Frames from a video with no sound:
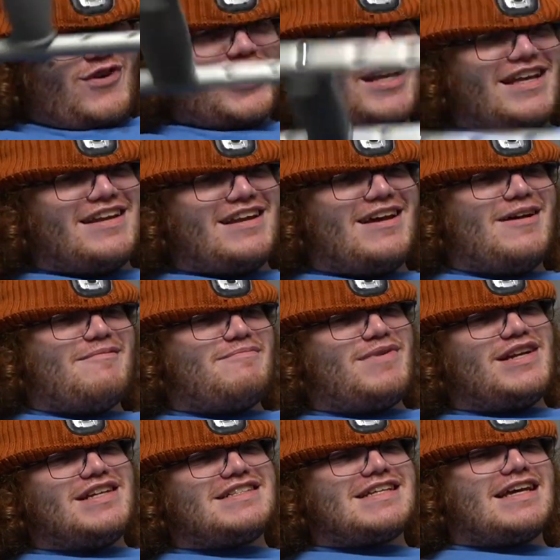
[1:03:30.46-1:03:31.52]
fucking,
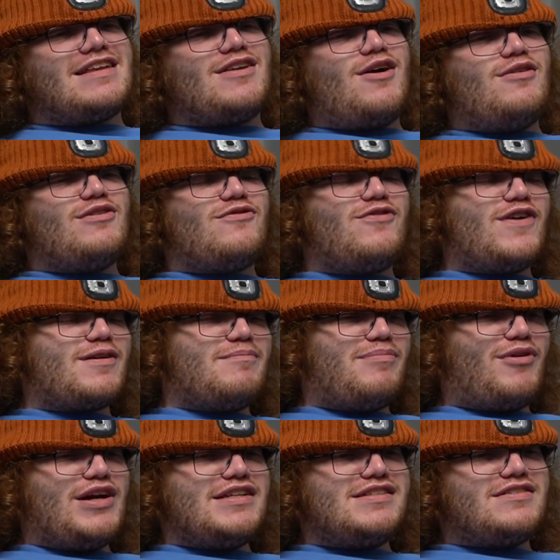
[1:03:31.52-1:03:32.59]
but it's like, no, your fucking
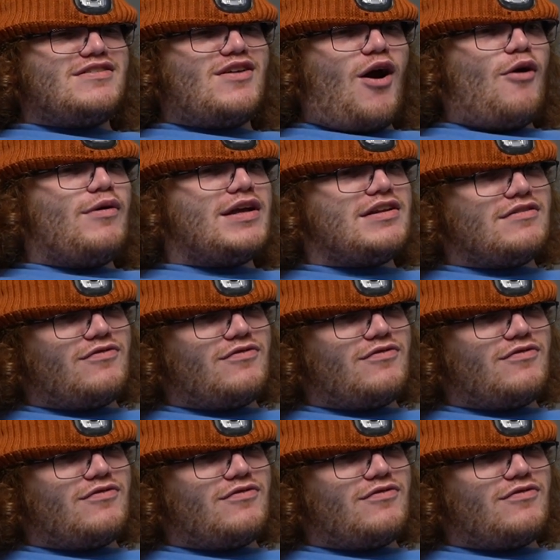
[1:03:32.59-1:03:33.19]
brain's going.